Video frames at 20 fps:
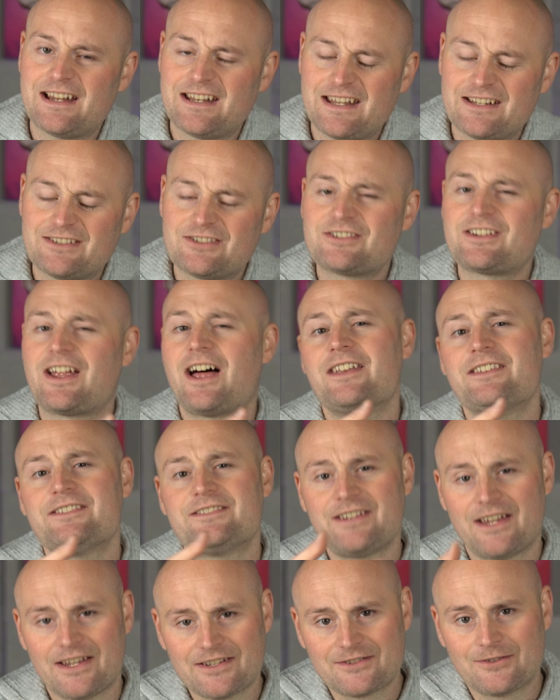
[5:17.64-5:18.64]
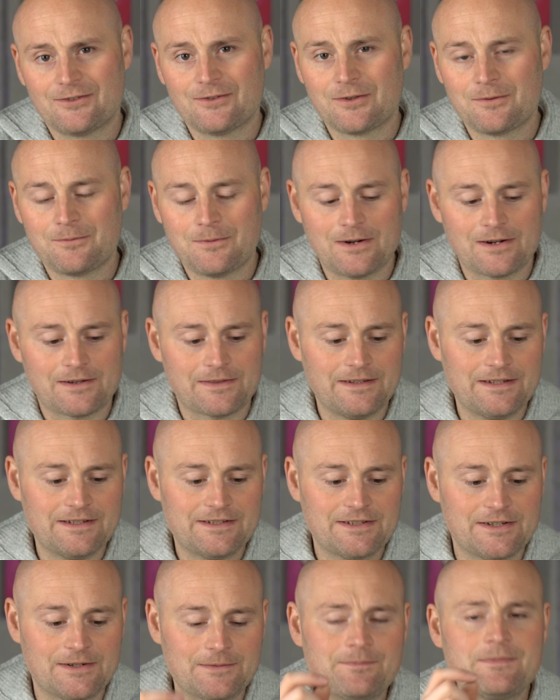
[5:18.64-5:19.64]
and that just undoes all the work that you
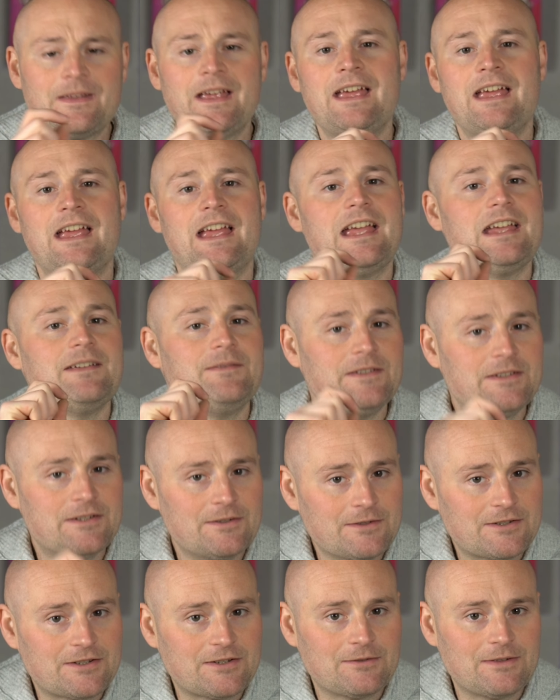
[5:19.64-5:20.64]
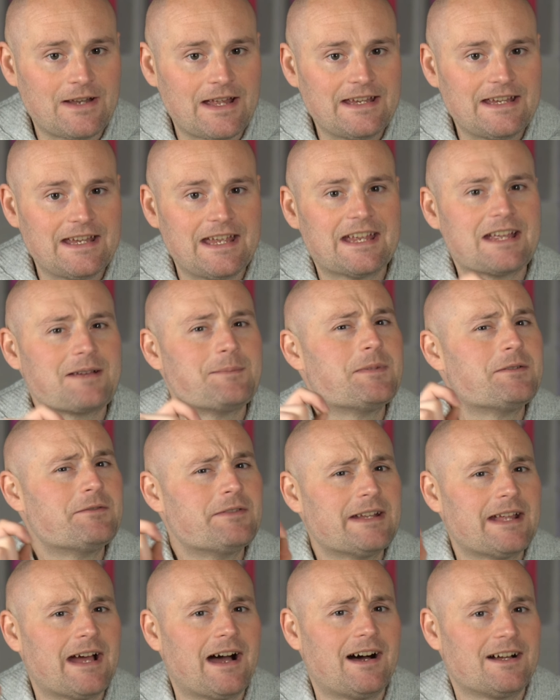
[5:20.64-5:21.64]
do. If you do it too late, it can be
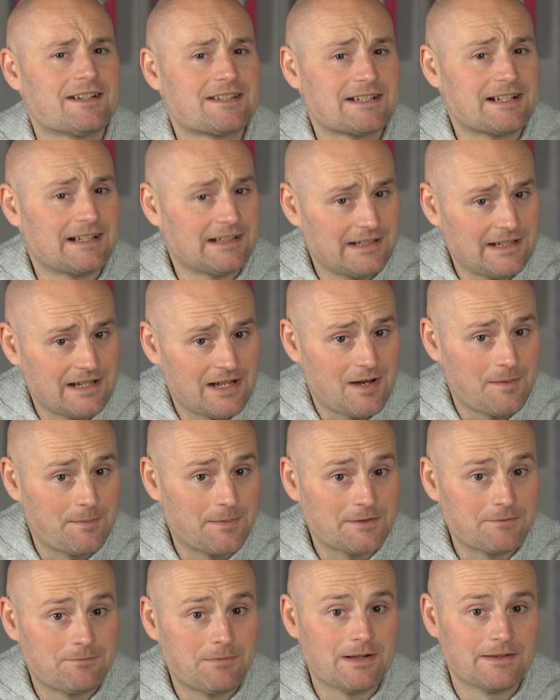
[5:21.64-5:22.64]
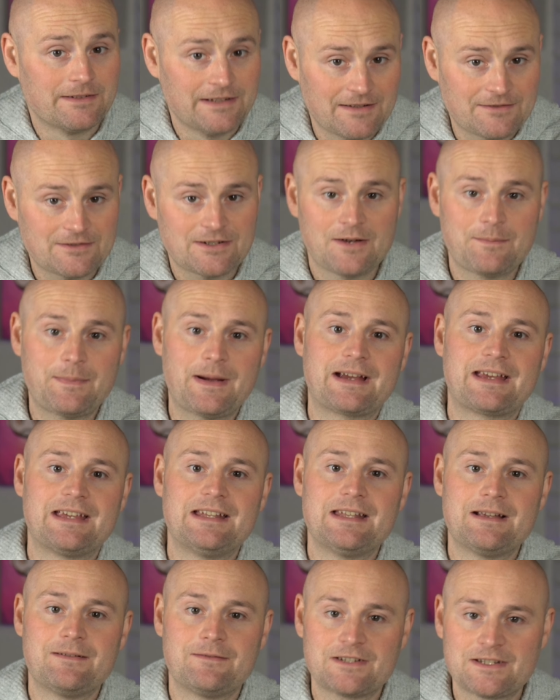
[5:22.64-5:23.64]
really hard to clean it up as well, and you have to go back in
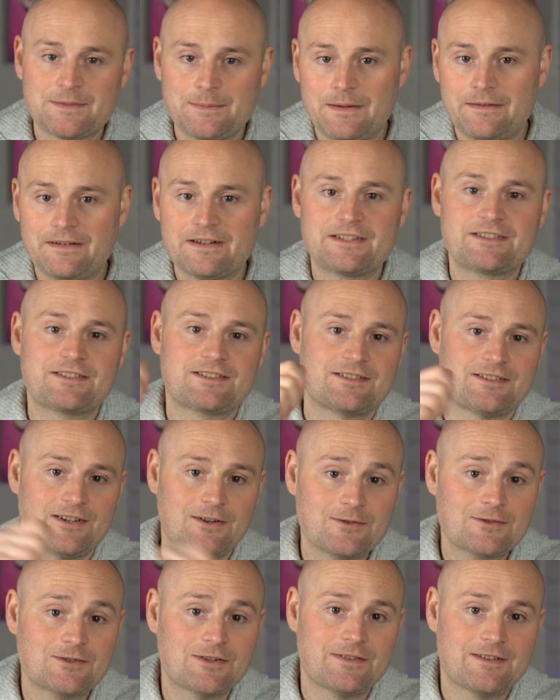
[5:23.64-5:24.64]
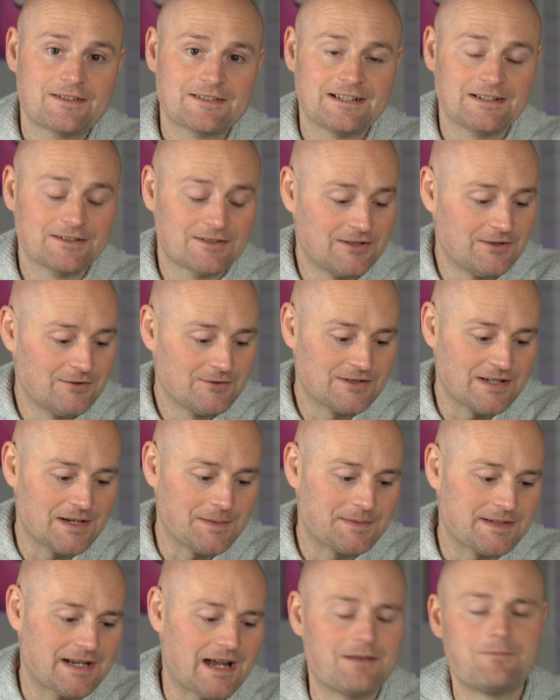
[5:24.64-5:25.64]
there with spirits soaked on those little
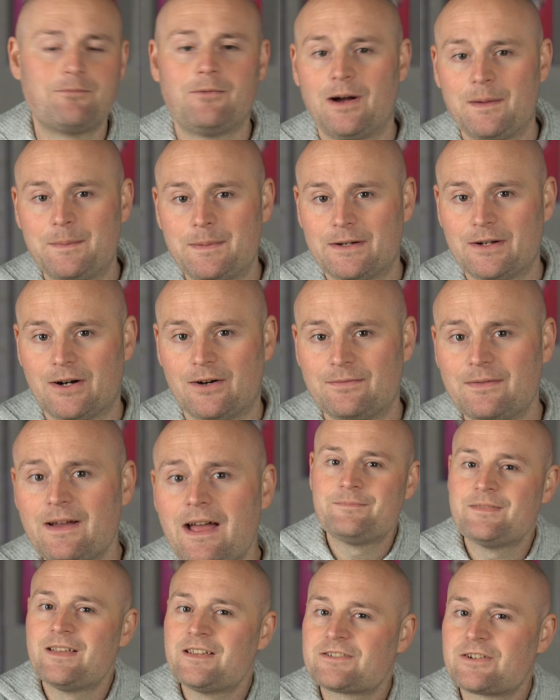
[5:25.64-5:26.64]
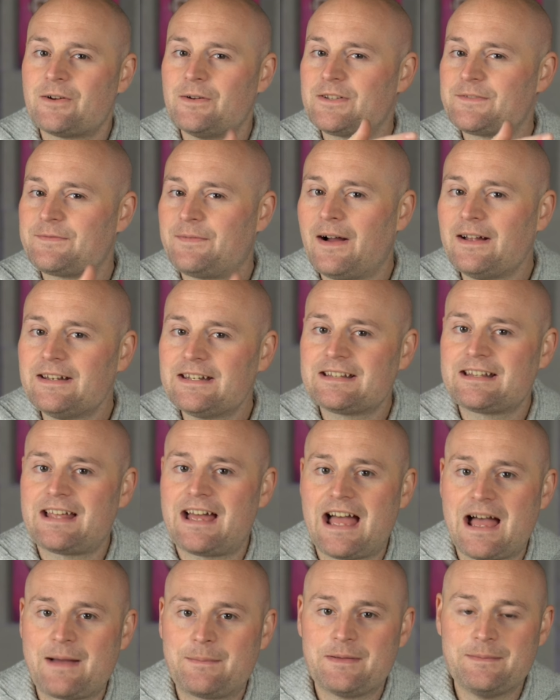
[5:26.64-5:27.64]
Q-tips and wipe it off. So it's finding that
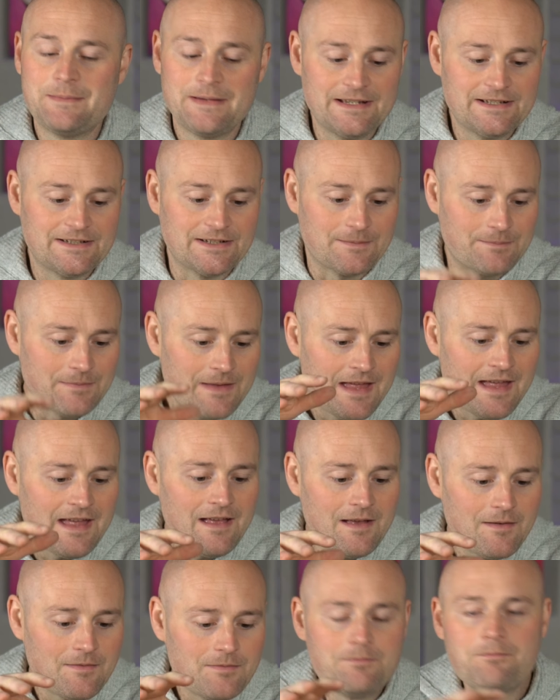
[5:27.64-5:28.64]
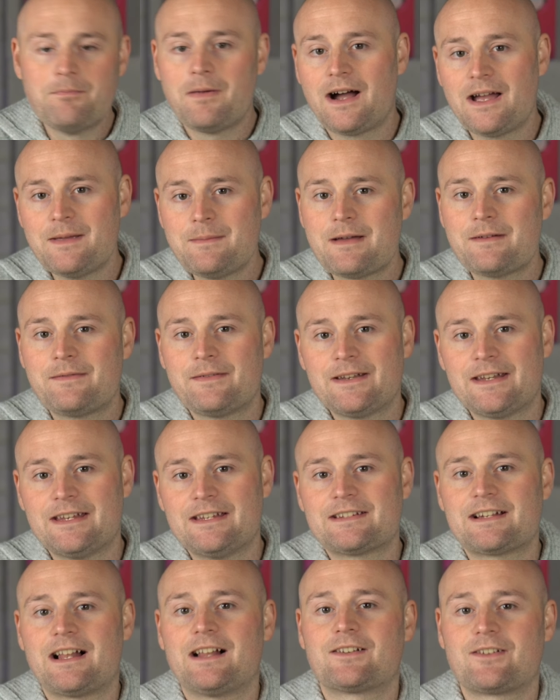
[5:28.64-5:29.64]
happy medium. My method
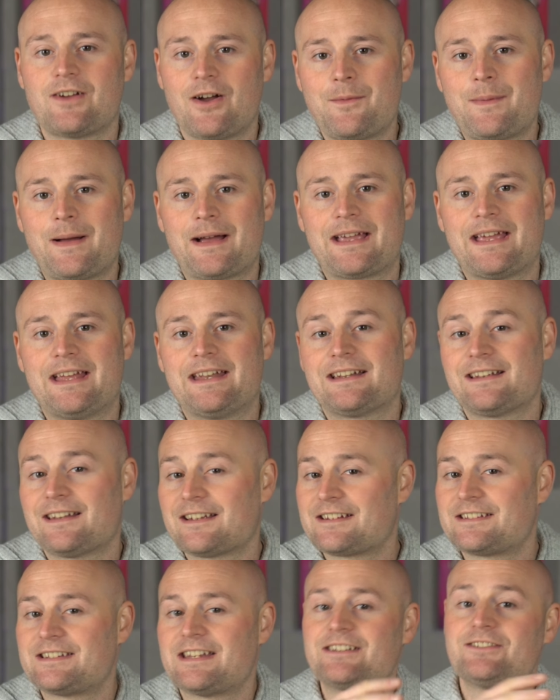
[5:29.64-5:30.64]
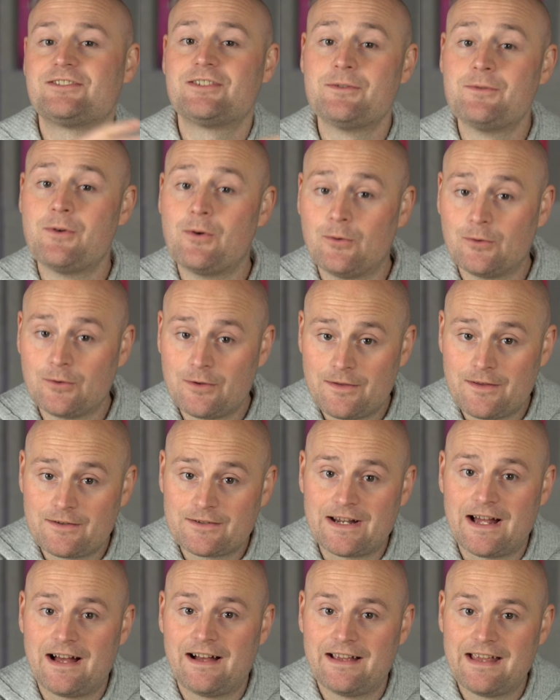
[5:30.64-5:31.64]
is I'll go back in and, like I said, do all of those
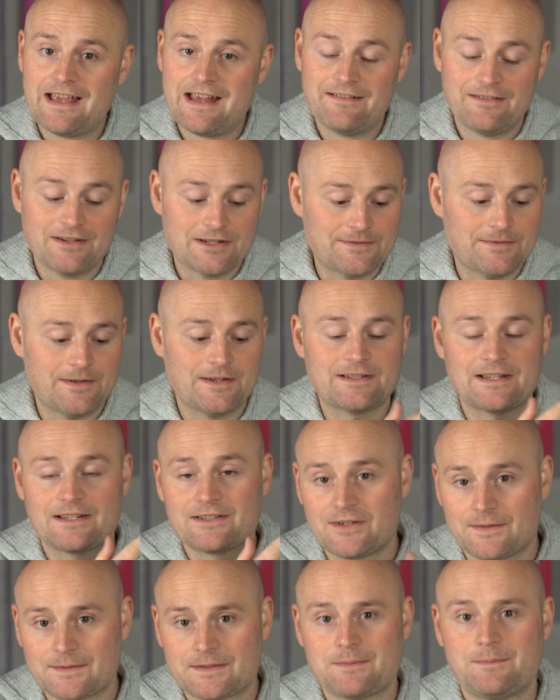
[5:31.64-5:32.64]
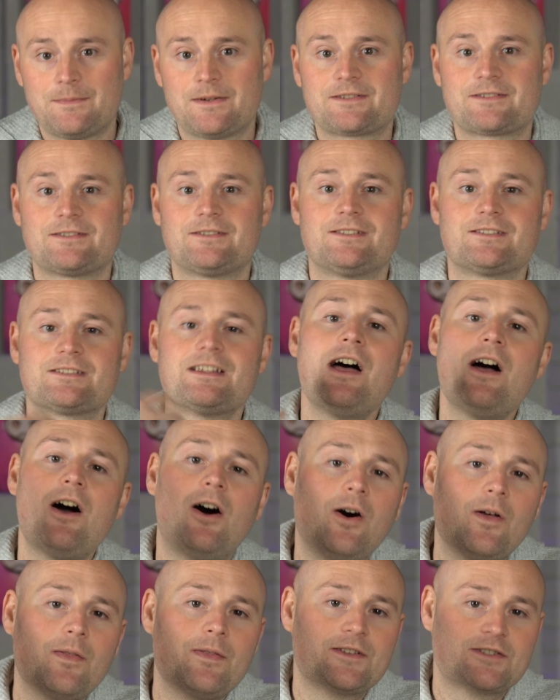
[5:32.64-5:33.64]
high areas first, like tops and muscles,
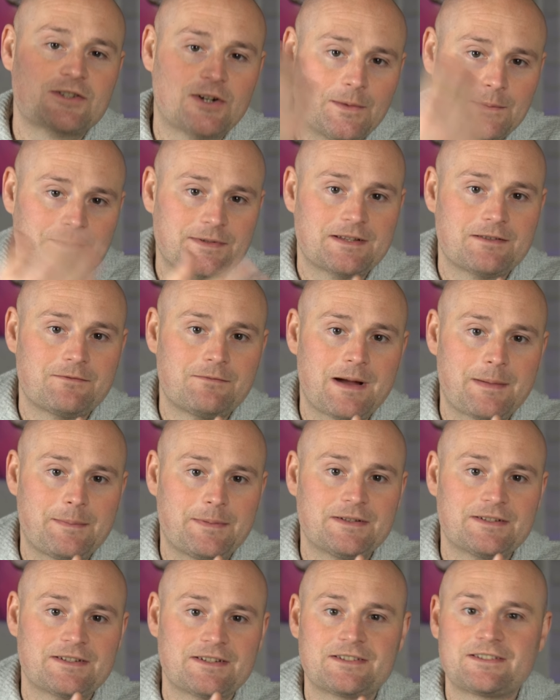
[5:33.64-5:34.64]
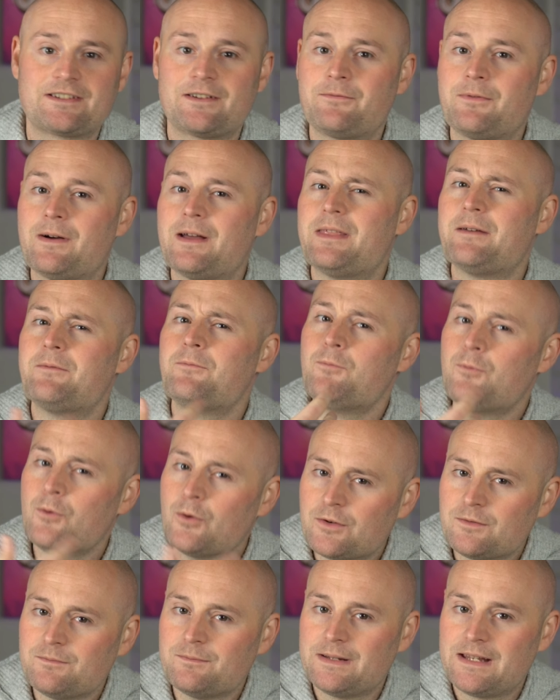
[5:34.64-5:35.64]
on the tops of the weapons and stuff where there
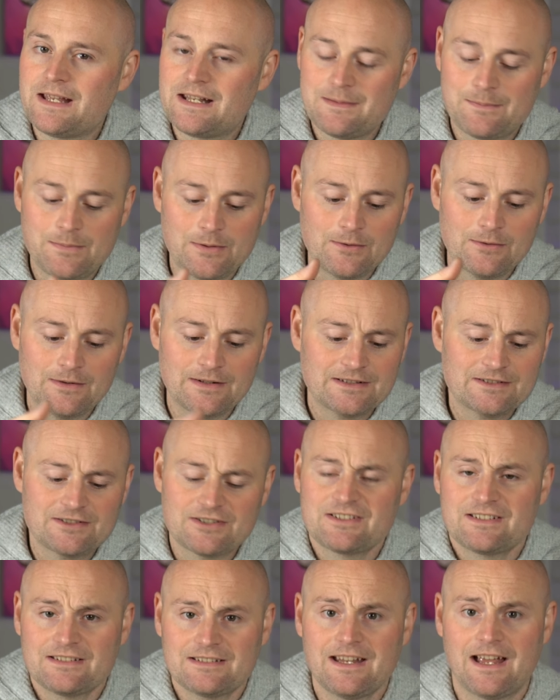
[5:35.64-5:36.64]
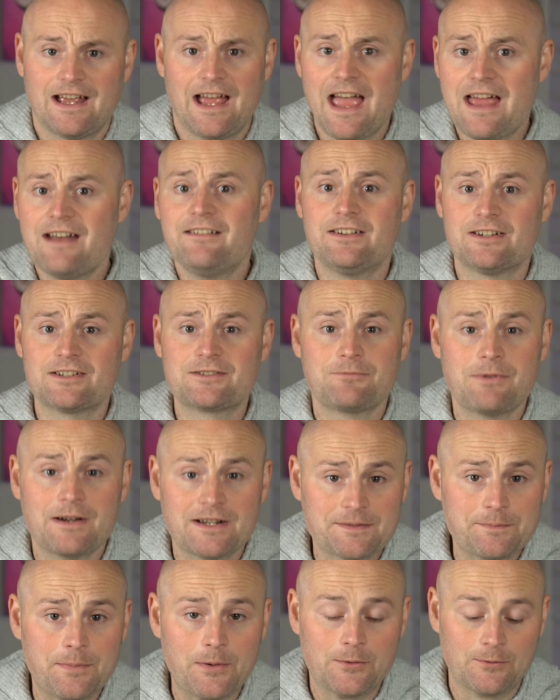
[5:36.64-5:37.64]
wouldn't be any pooling, just areas where
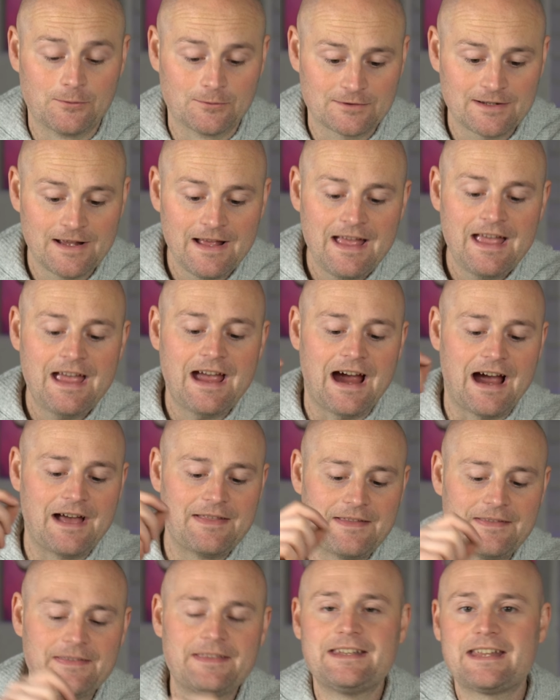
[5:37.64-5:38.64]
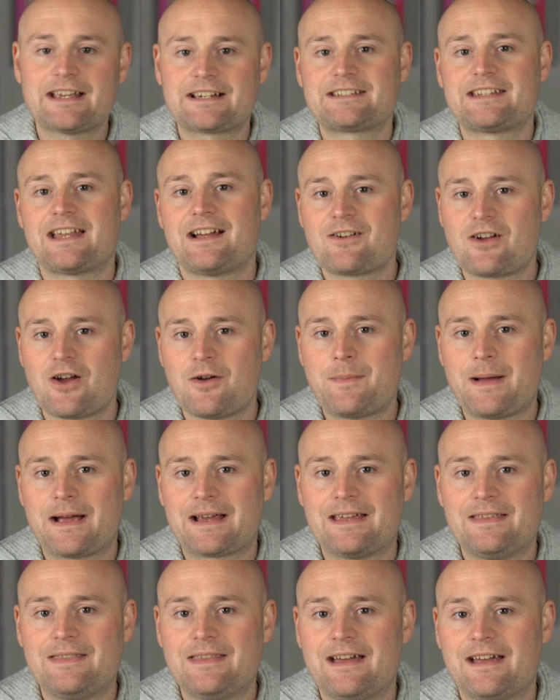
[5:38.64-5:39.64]
it's pooled. And then the next day I'll go back
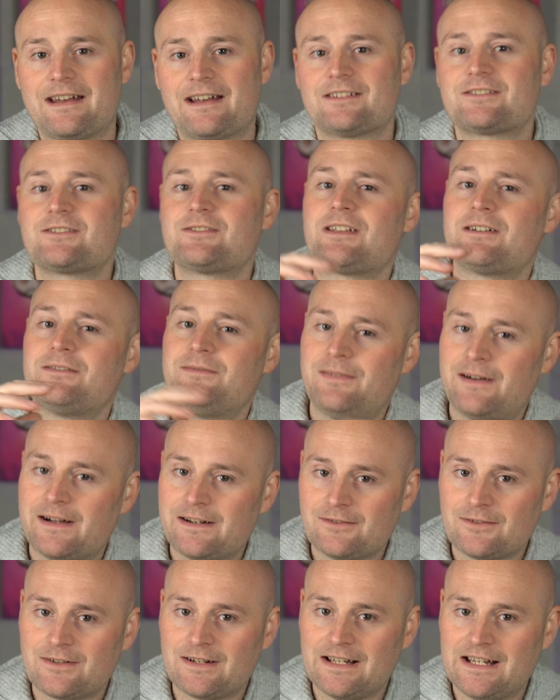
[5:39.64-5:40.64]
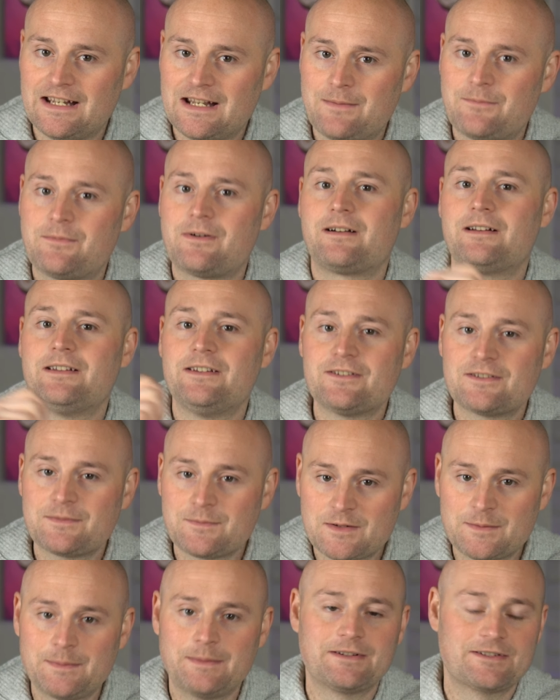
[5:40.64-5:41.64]
in there and I'll do that final cleanup where I use some
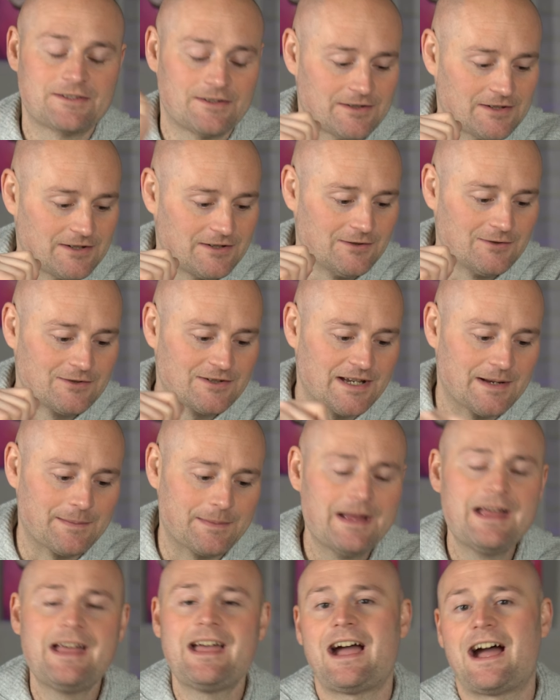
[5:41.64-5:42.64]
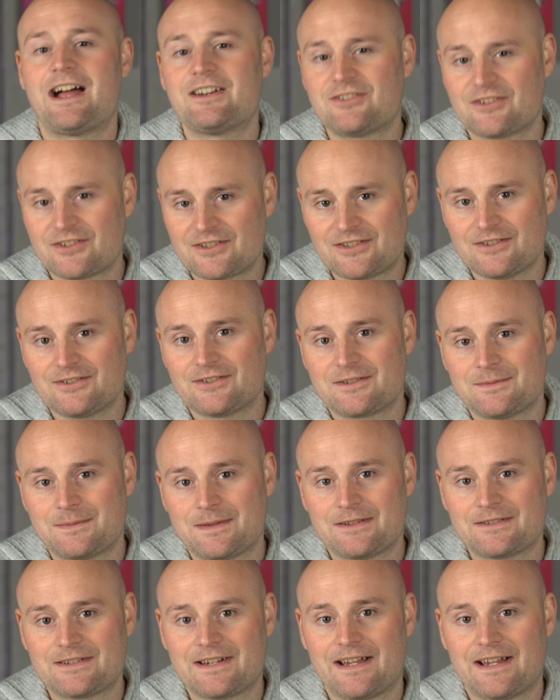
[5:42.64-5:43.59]
spirits on the Q-tip and just do some of those